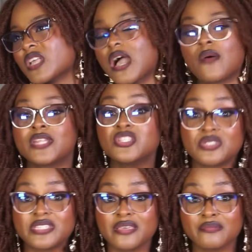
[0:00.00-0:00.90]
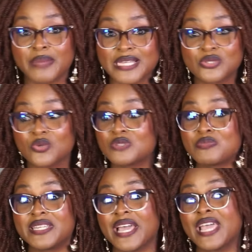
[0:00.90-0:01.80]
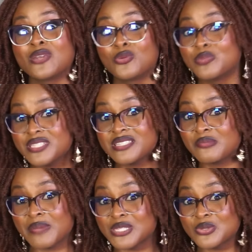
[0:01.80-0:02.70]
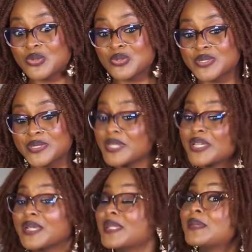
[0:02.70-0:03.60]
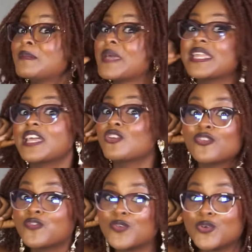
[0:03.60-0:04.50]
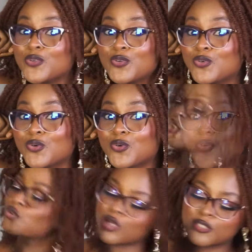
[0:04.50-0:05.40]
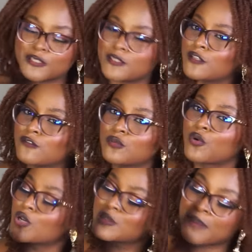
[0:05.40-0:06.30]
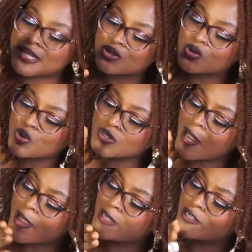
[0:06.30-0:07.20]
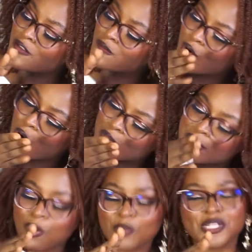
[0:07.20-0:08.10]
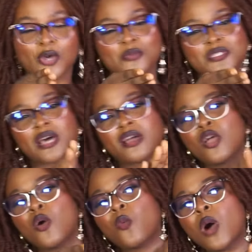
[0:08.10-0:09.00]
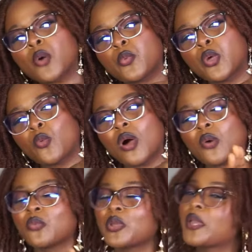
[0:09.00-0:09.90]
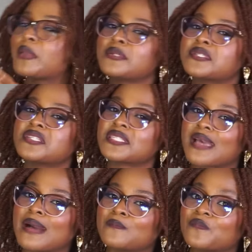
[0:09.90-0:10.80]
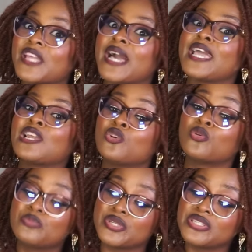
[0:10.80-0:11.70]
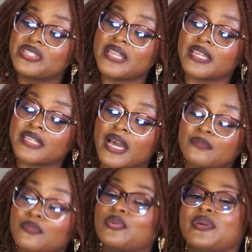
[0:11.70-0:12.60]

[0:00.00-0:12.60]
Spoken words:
I wanted to say Bastos, but there are LOBs in Bastos. May they not fool you. They should not deceive you, because Bastos and Niveau comme ça. One way, it's a scam. There are LOBs there. They are.